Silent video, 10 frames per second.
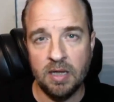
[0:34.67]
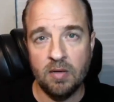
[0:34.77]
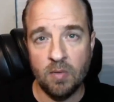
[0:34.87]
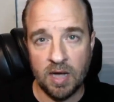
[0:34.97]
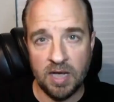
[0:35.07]

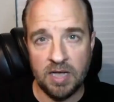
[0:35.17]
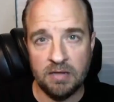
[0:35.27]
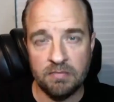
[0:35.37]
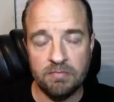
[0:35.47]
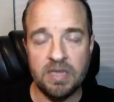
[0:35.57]
Why?
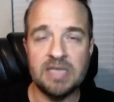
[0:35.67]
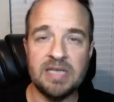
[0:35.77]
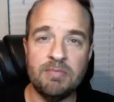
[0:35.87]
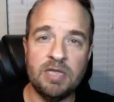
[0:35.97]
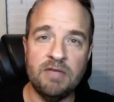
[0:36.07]
Because
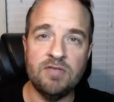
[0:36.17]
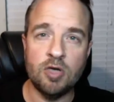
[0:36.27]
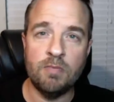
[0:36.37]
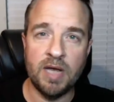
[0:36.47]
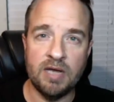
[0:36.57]
I believe
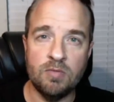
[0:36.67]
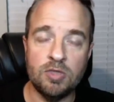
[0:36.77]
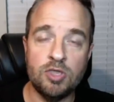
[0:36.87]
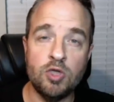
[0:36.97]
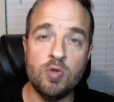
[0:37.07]
Joe Biden
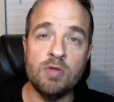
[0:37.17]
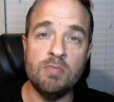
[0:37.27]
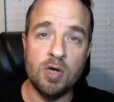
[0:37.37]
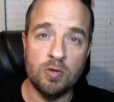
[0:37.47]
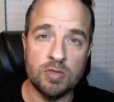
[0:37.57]
will do the
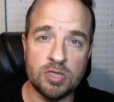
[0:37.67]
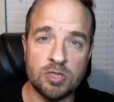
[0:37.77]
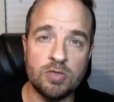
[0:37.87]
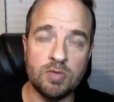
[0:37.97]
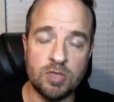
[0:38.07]

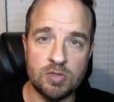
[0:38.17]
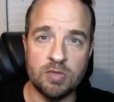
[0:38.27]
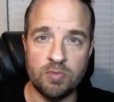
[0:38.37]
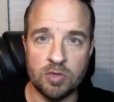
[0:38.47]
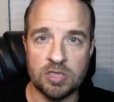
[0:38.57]
most to reduce
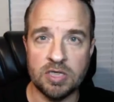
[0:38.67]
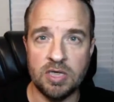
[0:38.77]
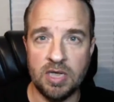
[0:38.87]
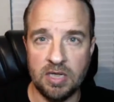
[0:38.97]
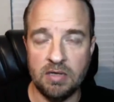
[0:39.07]

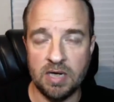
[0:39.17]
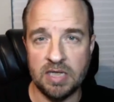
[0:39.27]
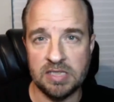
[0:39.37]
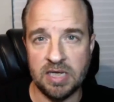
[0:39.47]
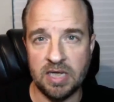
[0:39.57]
abortion in the
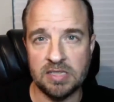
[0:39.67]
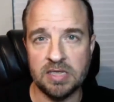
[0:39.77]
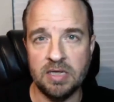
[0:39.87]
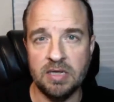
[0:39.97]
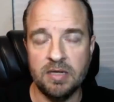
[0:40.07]
United
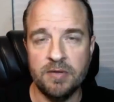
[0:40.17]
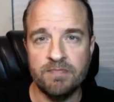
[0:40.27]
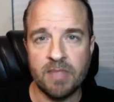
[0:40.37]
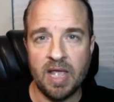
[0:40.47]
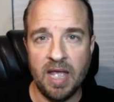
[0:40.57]
States.
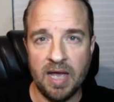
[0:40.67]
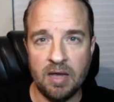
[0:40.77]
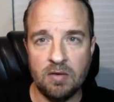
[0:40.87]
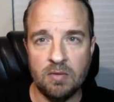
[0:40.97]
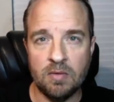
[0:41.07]

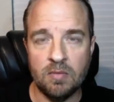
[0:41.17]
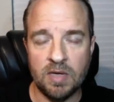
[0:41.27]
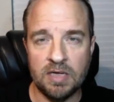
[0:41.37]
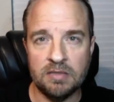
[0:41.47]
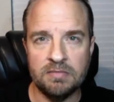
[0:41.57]
How?
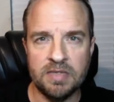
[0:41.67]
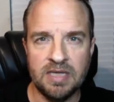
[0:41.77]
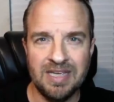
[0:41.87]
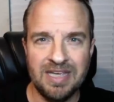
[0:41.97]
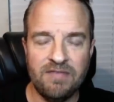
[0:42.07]
Well,
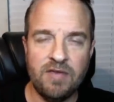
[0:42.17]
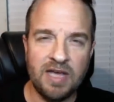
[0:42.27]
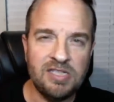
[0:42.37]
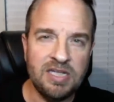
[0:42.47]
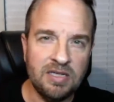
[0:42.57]
if you
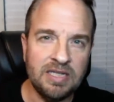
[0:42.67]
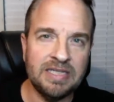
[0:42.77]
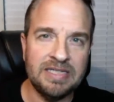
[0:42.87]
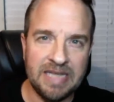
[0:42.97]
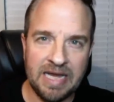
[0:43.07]
actually look at
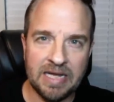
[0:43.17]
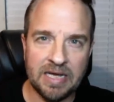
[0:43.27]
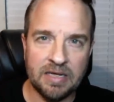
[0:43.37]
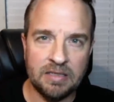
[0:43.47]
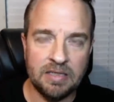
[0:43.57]
the
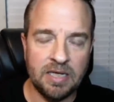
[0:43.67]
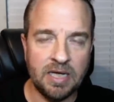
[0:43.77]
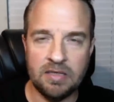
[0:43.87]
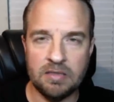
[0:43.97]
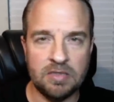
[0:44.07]
data,
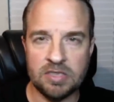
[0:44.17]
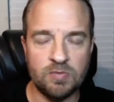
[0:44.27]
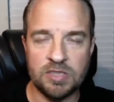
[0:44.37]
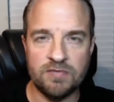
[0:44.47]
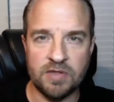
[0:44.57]
not just
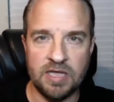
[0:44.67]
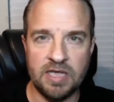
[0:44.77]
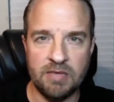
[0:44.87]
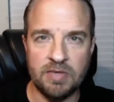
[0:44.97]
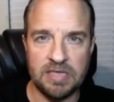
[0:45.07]
wishful
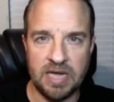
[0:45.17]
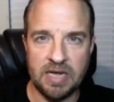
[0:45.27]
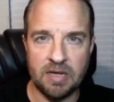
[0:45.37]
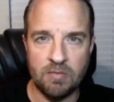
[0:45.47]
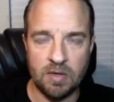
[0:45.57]
thinking, but
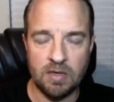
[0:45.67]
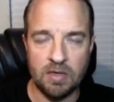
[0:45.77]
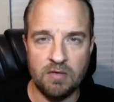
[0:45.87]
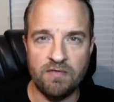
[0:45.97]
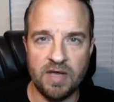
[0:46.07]
data, what
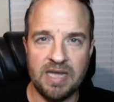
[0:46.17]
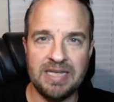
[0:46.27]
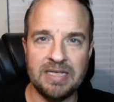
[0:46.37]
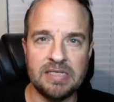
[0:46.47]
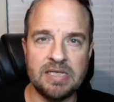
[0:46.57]
you find
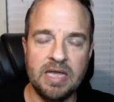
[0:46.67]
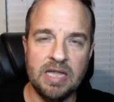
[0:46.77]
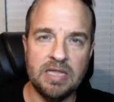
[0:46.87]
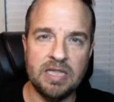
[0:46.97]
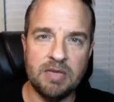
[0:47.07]
is
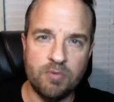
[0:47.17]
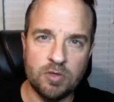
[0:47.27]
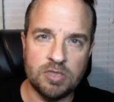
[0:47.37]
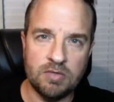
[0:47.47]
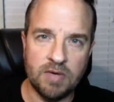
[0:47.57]
that the
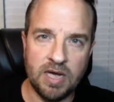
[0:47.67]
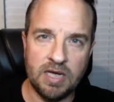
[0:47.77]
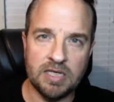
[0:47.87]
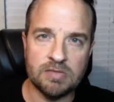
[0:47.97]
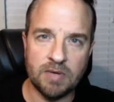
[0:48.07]
abortion rate
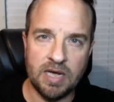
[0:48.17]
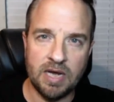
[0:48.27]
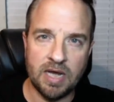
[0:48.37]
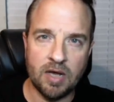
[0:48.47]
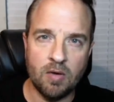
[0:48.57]
is right
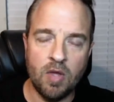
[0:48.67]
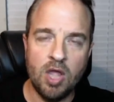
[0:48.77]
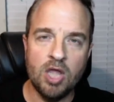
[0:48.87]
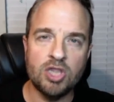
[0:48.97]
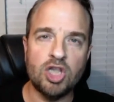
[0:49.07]
now
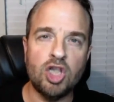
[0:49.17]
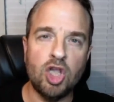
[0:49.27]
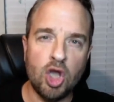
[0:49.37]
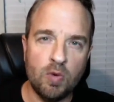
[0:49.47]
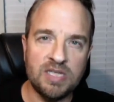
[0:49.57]
the
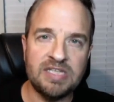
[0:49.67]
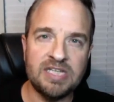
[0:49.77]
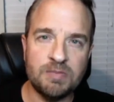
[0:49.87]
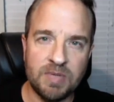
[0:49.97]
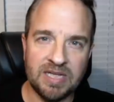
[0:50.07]
lowest
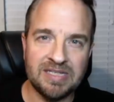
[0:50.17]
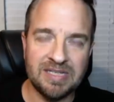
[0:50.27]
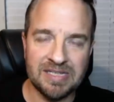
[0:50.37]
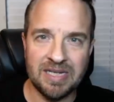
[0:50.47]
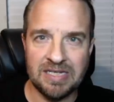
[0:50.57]
it's been
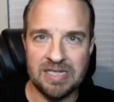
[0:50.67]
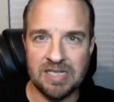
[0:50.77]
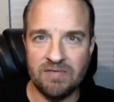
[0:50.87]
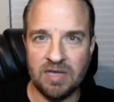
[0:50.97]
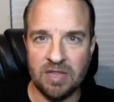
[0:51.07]
since
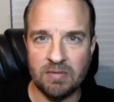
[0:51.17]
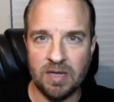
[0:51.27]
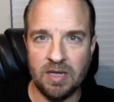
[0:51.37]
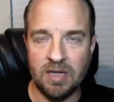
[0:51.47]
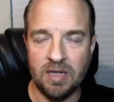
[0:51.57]

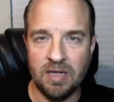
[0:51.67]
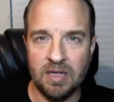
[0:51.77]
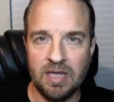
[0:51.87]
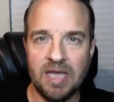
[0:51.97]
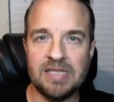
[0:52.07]
1973.
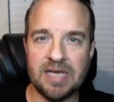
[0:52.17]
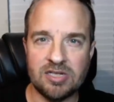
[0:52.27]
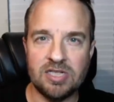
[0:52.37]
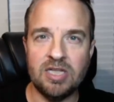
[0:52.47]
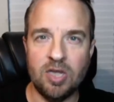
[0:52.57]
It's
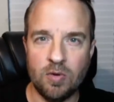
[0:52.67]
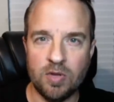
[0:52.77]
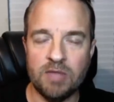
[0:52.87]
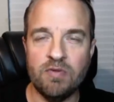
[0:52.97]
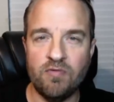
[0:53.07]
actually lower
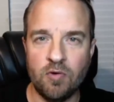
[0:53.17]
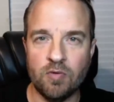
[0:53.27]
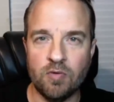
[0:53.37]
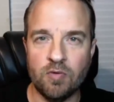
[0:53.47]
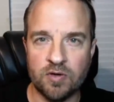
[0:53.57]
than before
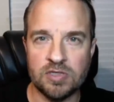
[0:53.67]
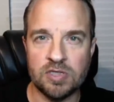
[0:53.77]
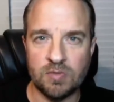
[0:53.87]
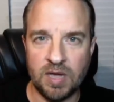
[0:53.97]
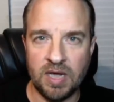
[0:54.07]
Roe
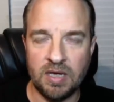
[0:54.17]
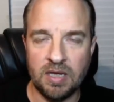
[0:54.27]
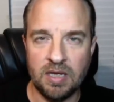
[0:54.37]
versus Wade.